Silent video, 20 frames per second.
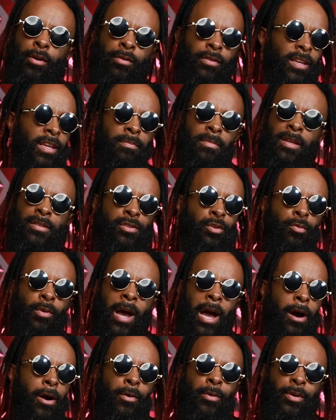give me 2
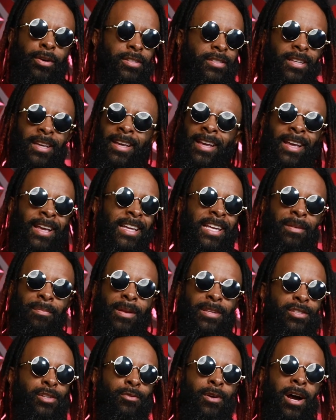hours. Give
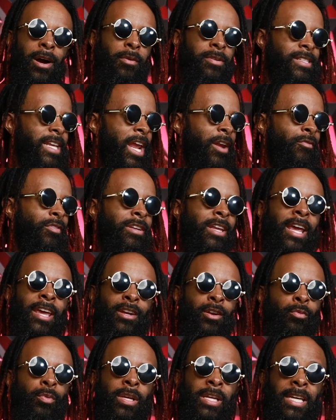me 2 hours every day of
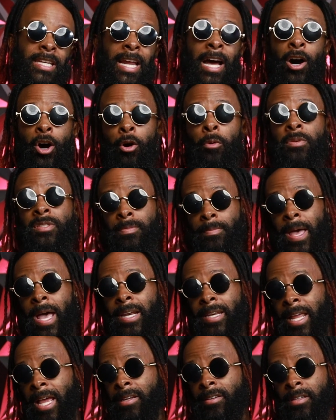the week. And I hope
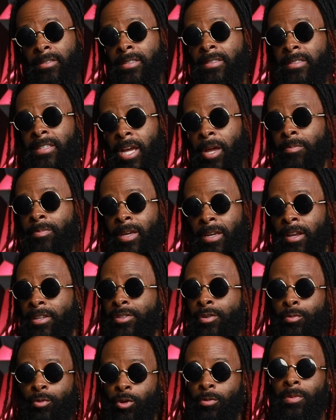SmackDown does the same thing. There's
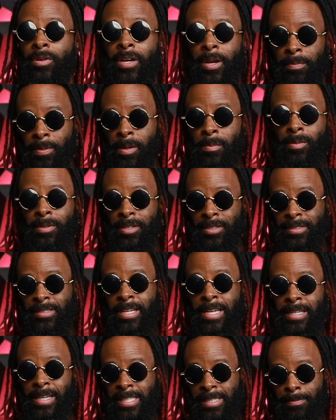a rumor that people are
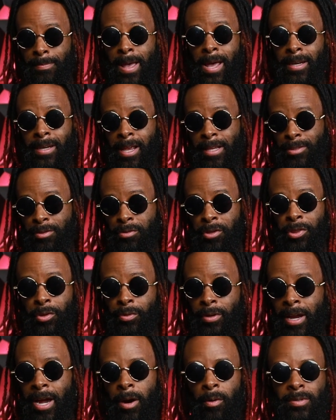saying that SmackDown's going to
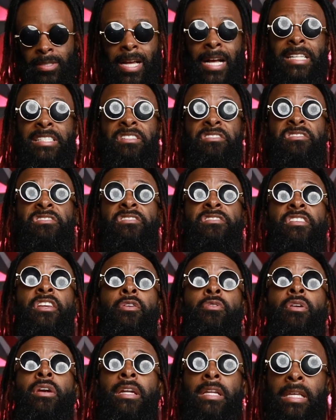3 hours. I
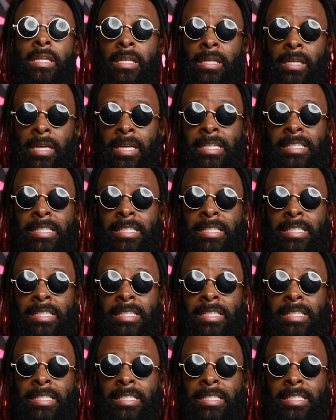sincerely